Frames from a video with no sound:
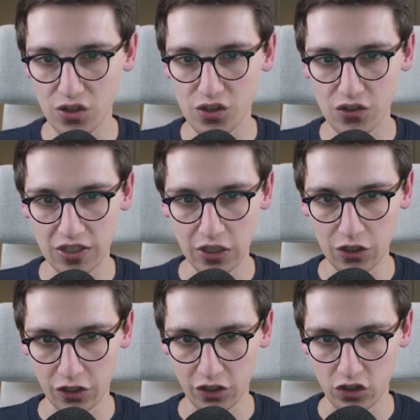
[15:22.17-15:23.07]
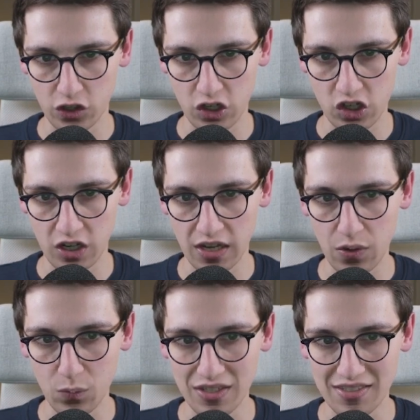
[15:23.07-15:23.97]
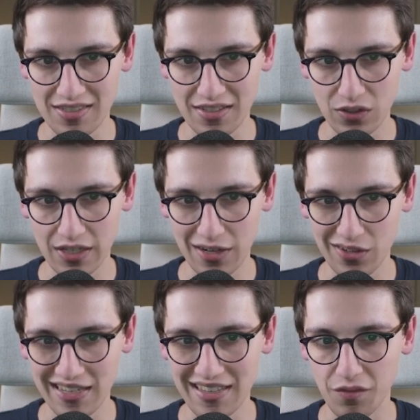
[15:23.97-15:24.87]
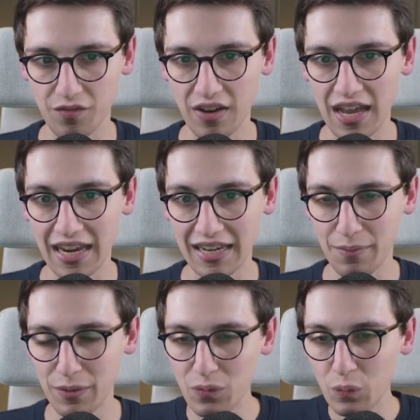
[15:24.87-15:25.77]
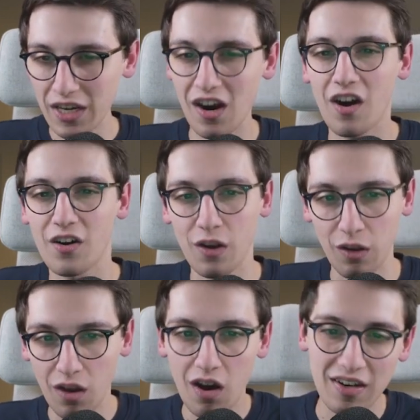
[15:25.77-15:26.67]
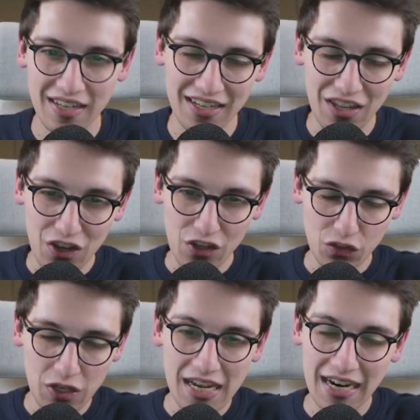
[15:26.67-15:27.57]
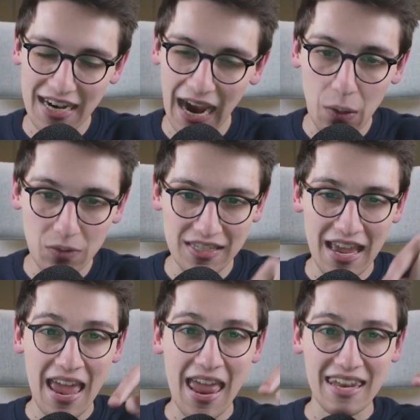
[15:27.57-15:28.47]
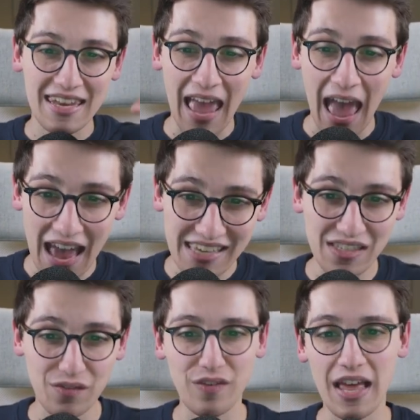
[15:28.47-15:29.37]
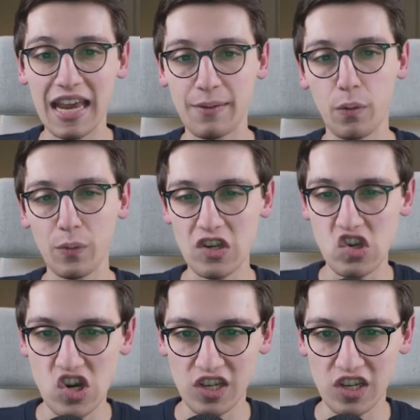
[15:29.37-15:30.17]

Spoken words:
still under construction, and we still cannot get the flag. I mean, we are logged in to the account that has the flag, but we just